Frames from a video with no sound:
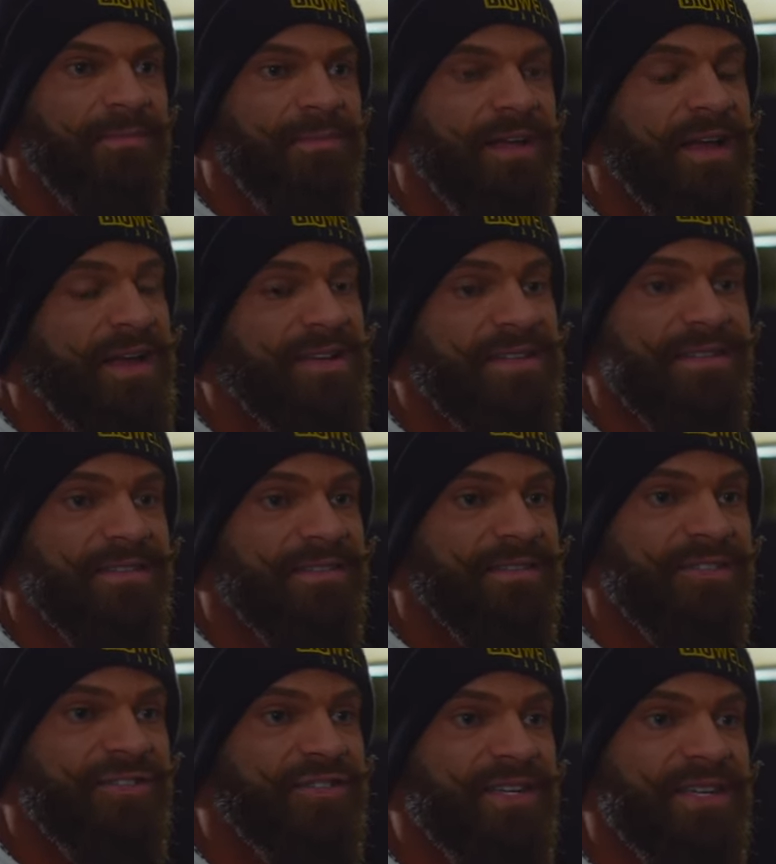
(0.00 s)
Guys,
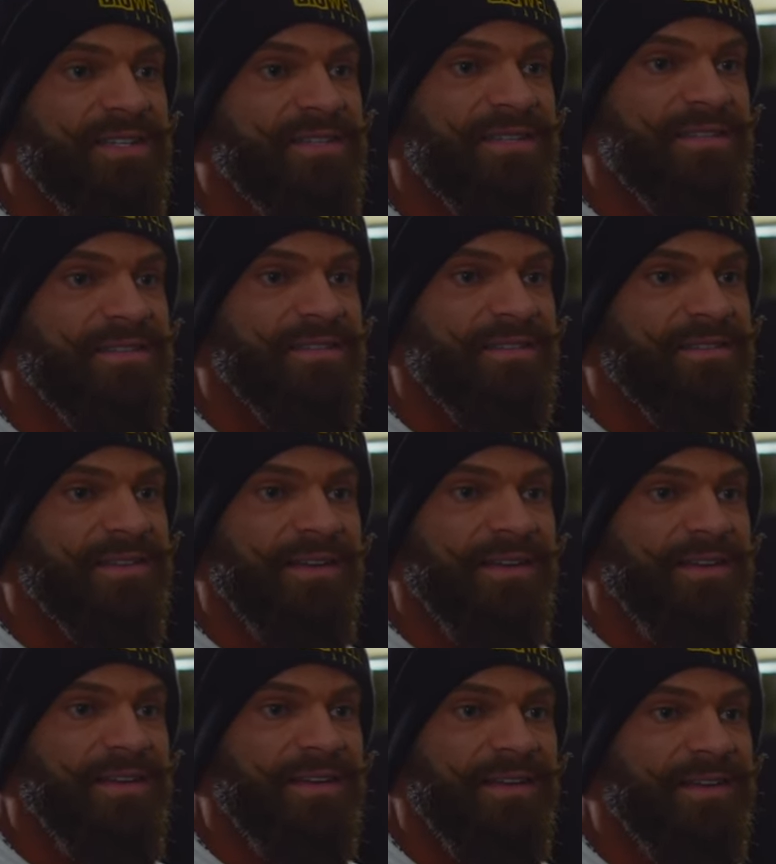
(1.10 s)
she's
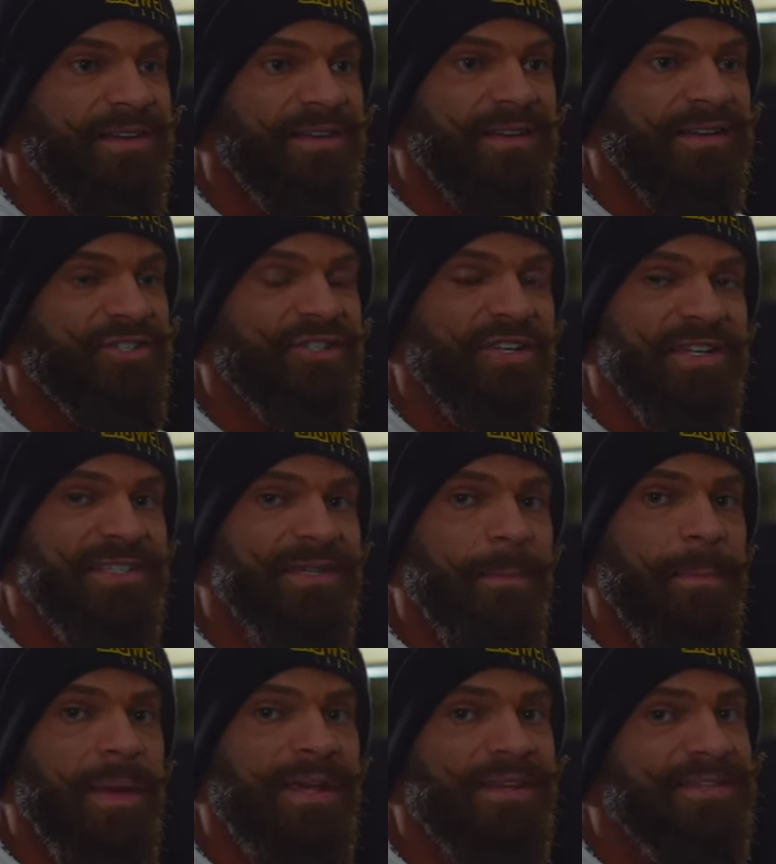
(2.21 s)

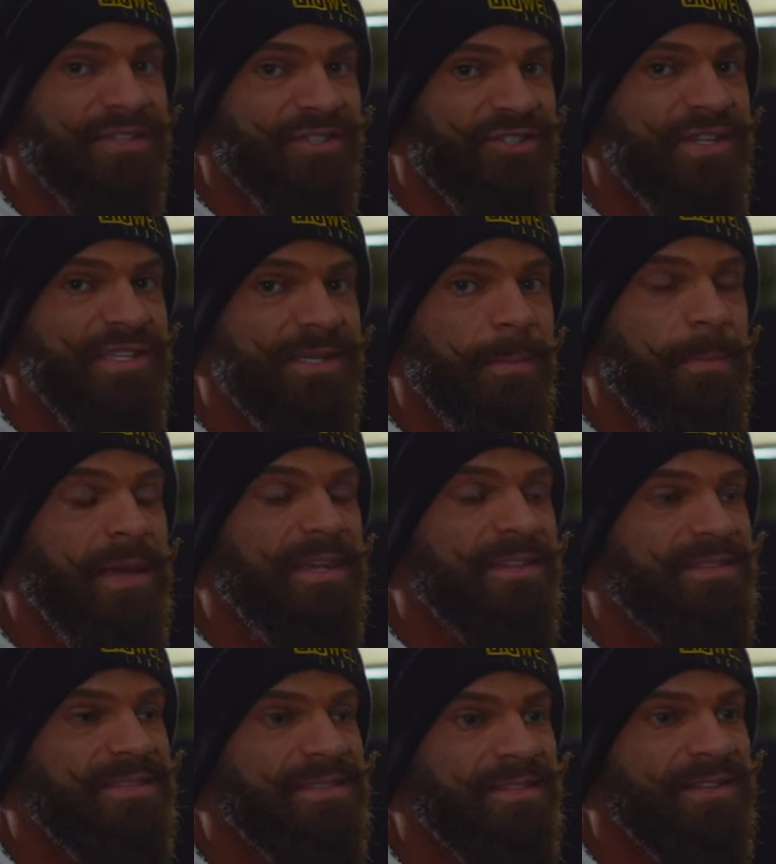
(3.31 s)
amazing. She's a
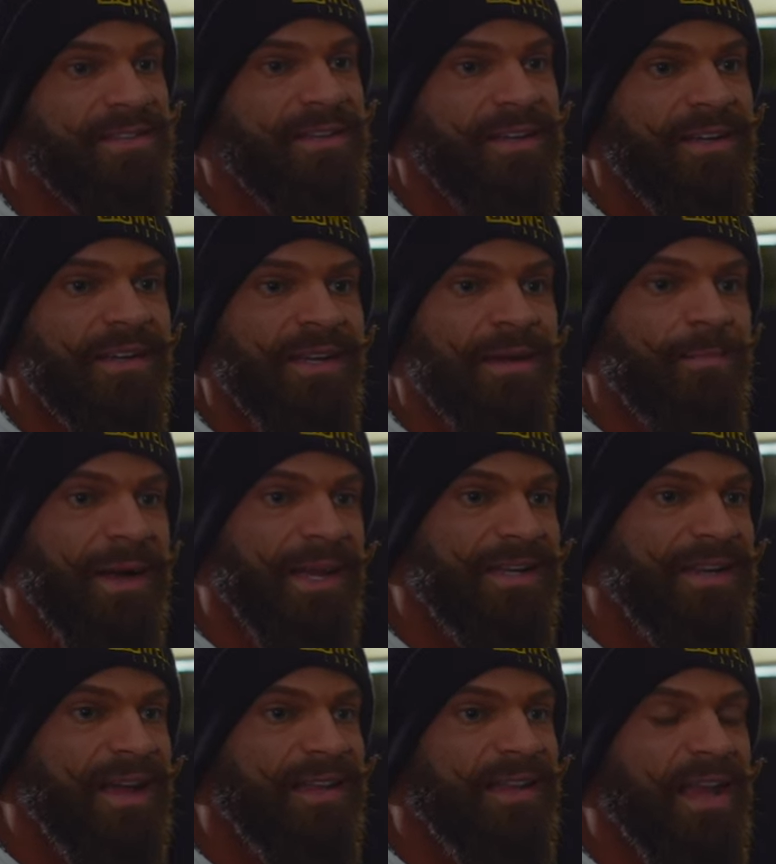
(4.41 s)
beast. My
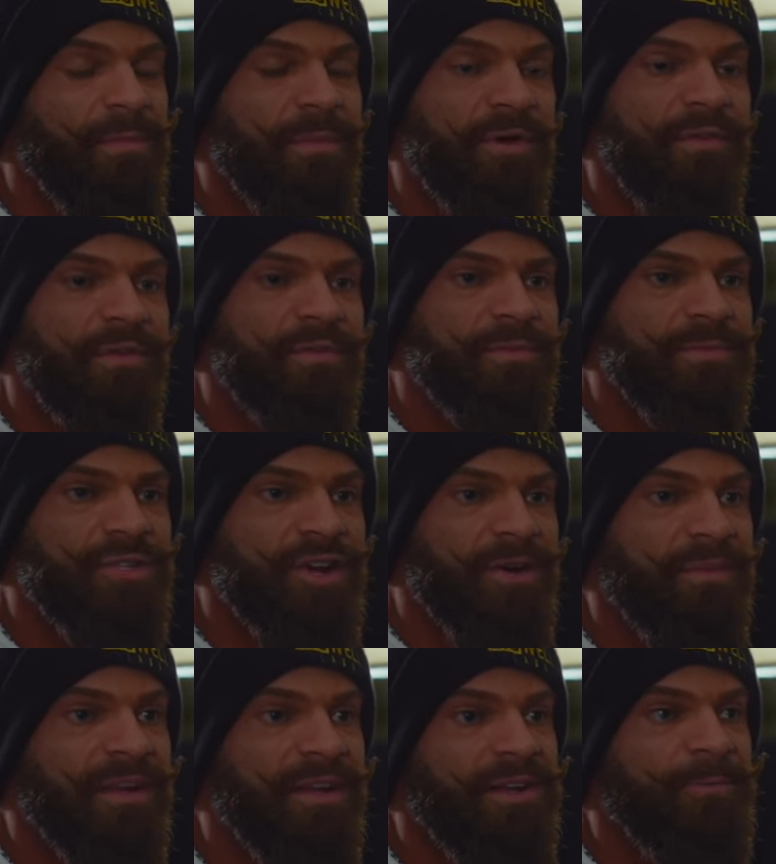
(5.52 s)
dad came over from
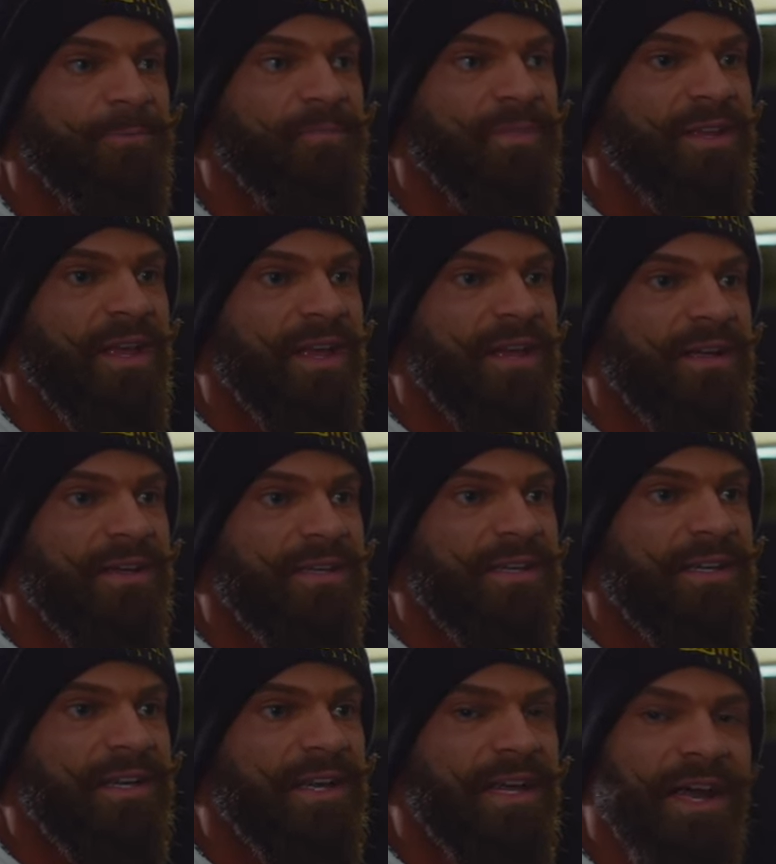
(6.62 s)
Germany.
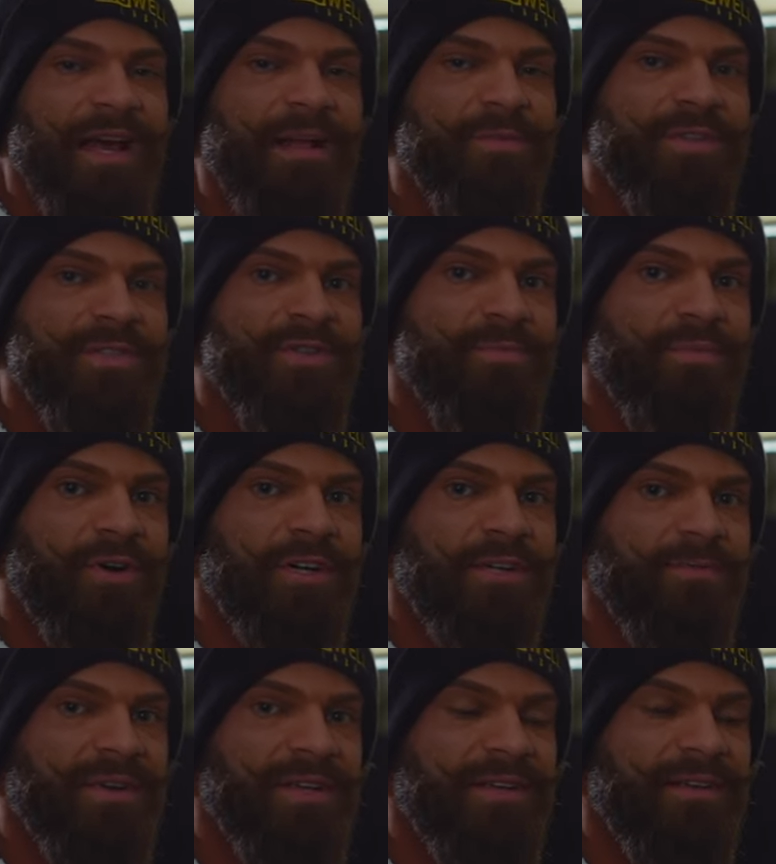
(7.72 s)
He helped and
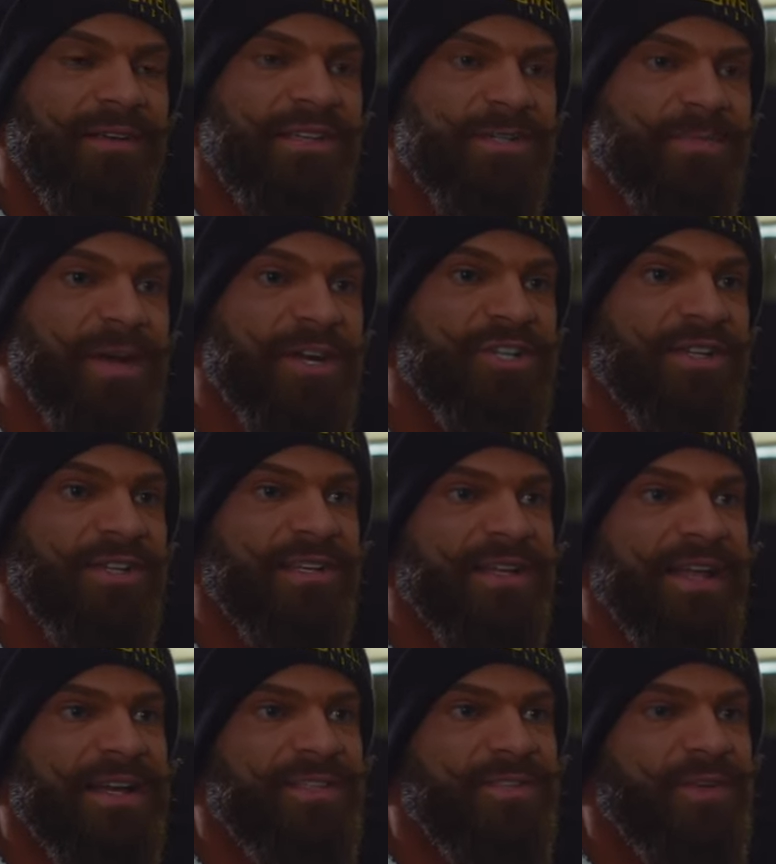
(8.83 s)
supported me, especially the
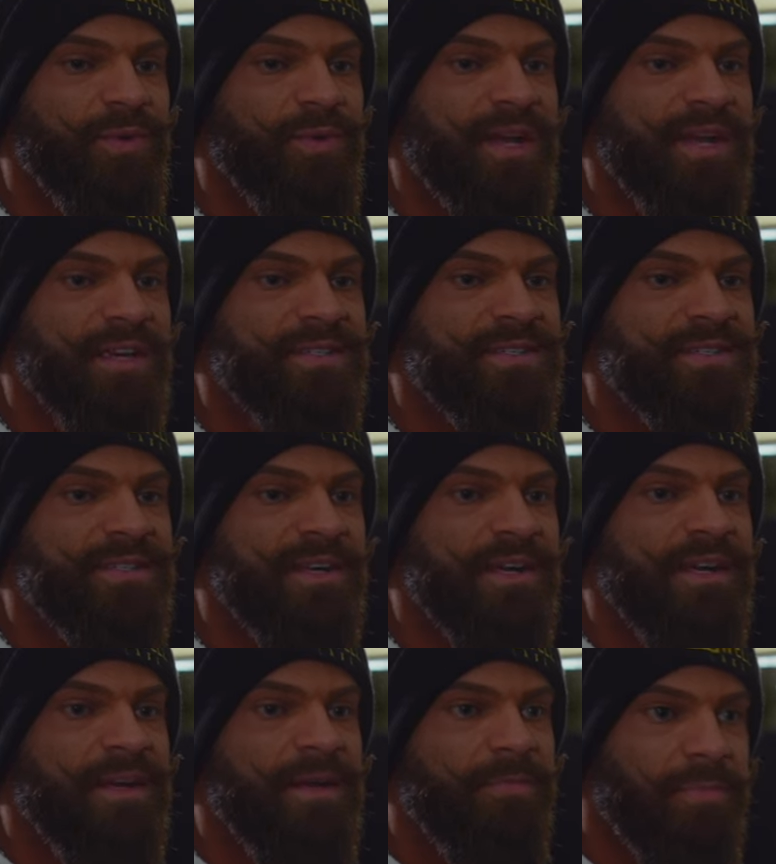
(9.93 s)
last few days.
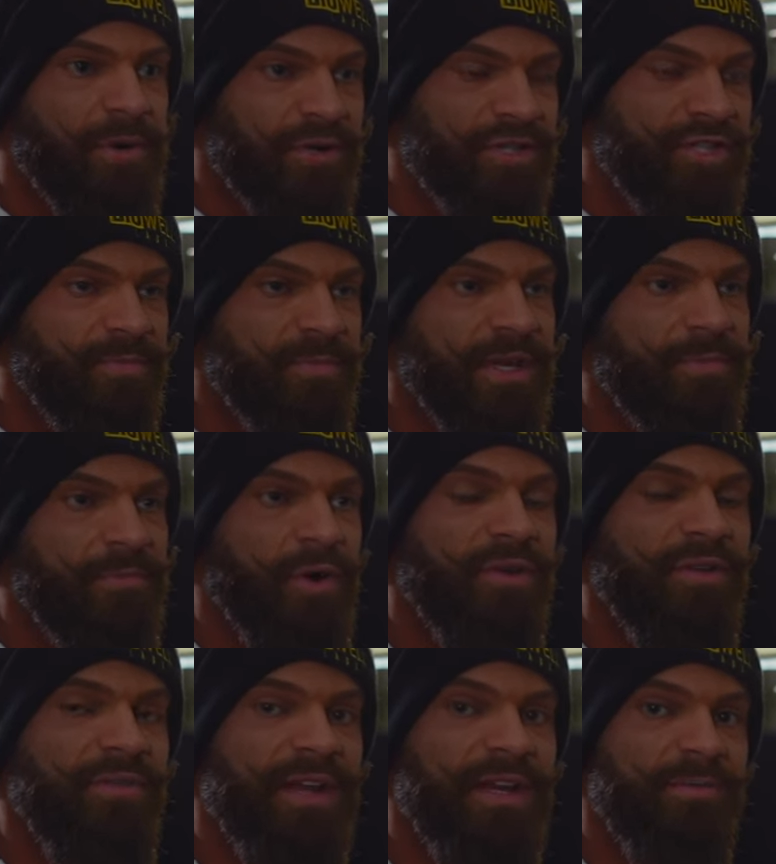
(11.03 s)
Pushed me and
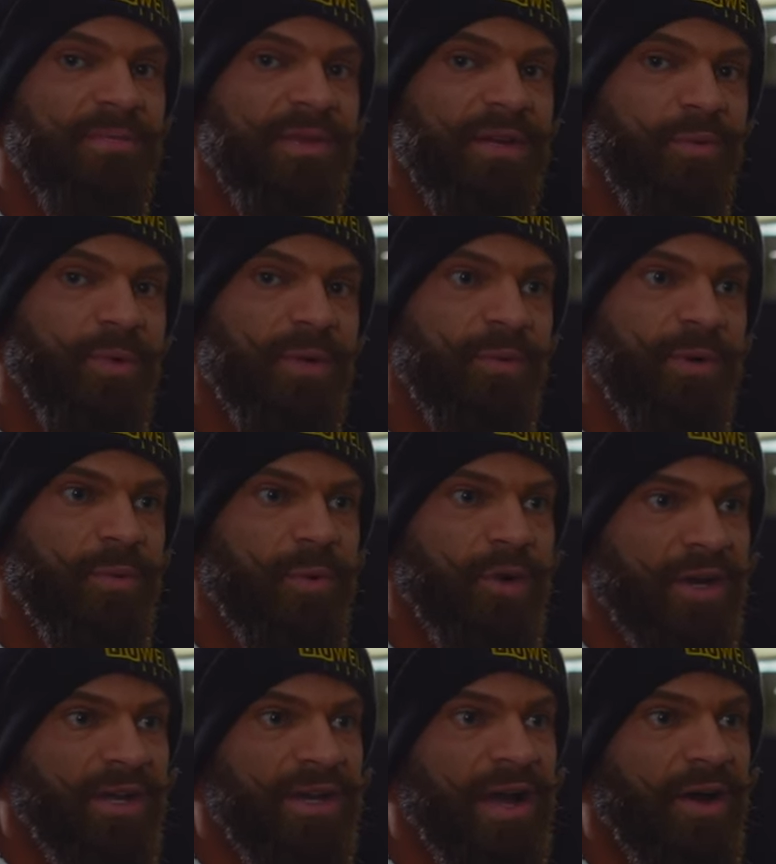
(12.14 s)
motivated me when we were
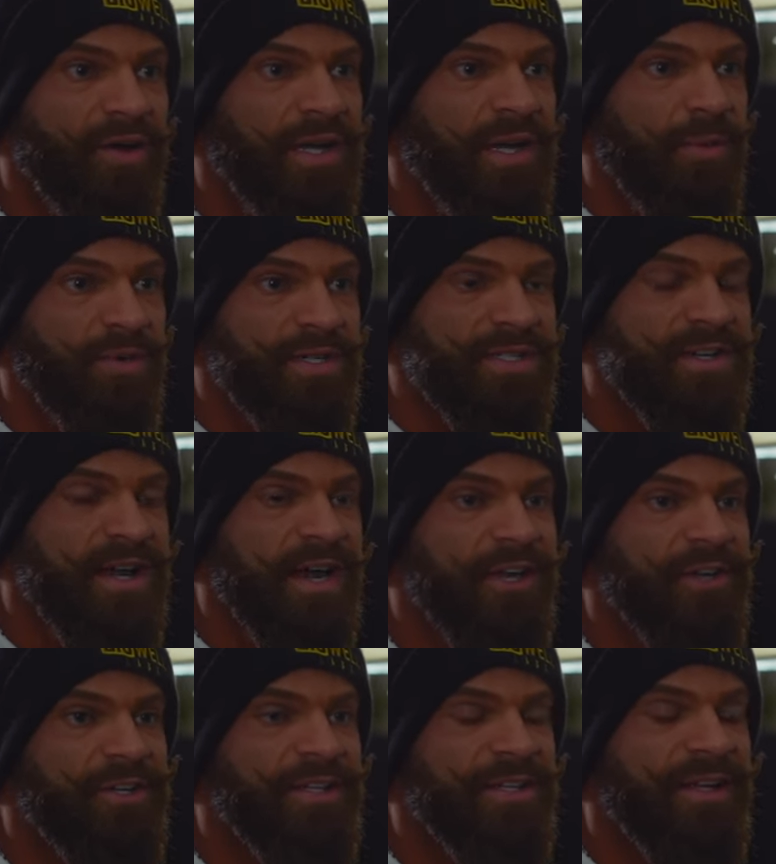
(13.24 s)
working out and I was
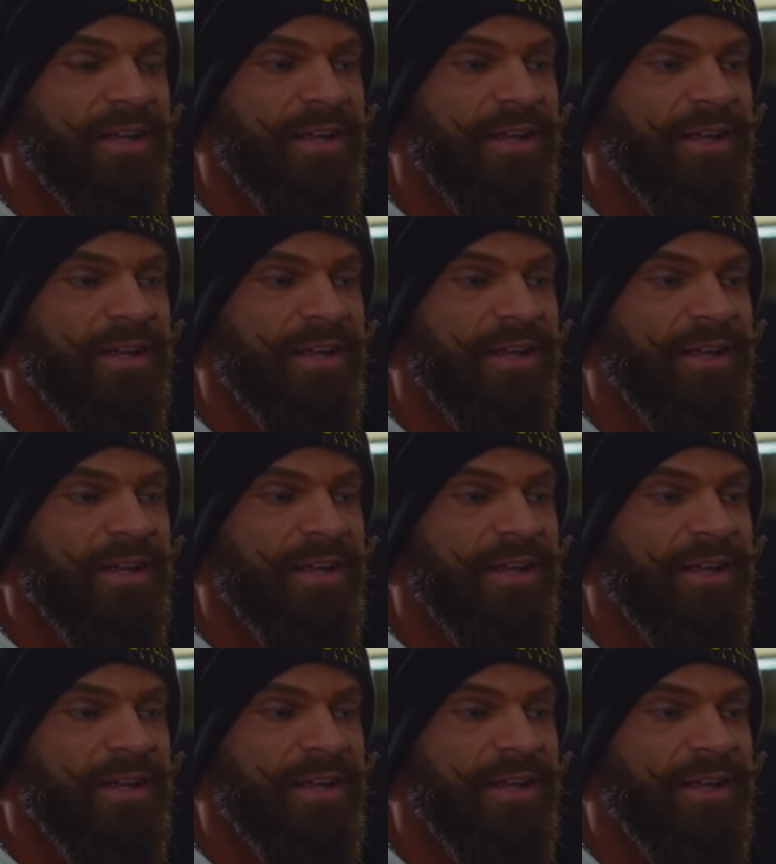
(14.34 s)
tired.